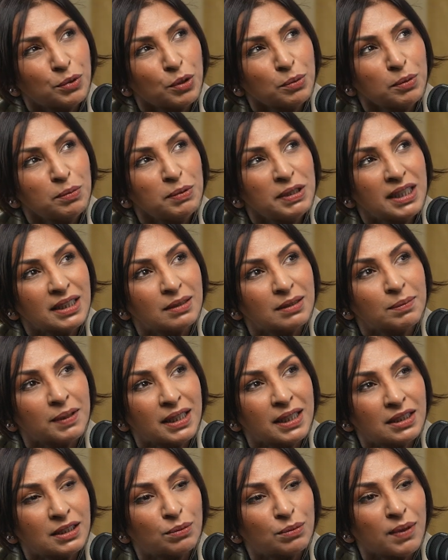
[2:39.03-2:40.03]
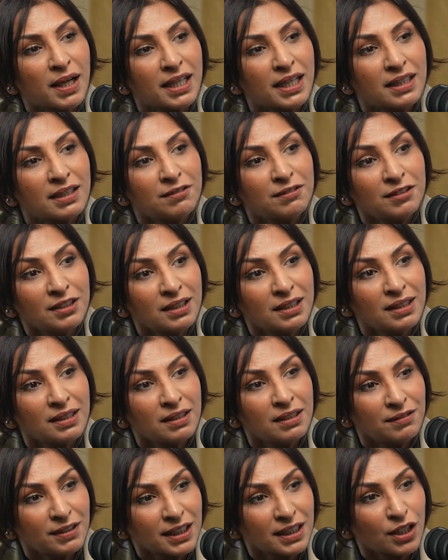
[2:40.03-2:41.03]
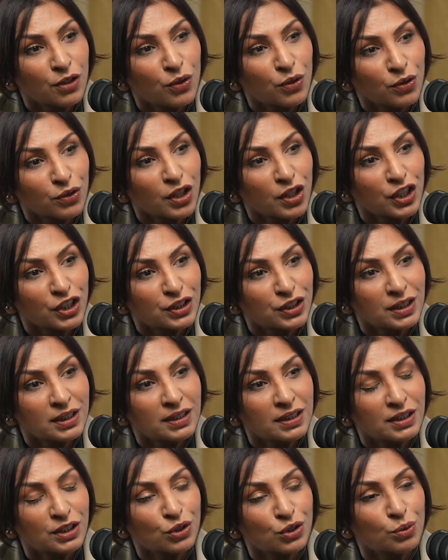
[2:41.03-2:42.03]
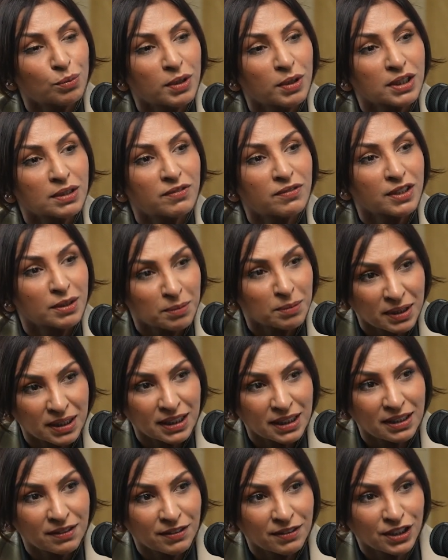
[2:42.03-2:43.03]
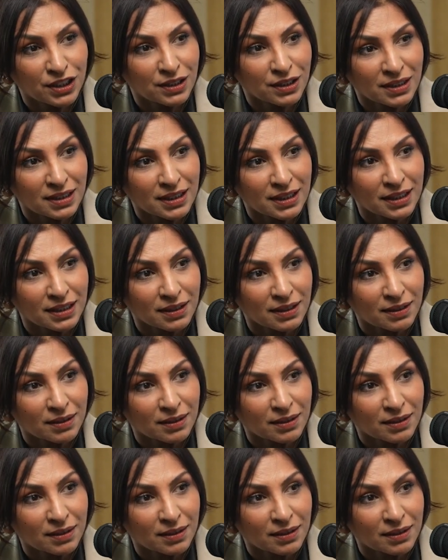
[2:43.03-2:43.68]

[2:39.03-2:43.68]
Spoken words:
probably explains why even in living in a hot country there's so much vitamin D deficiency.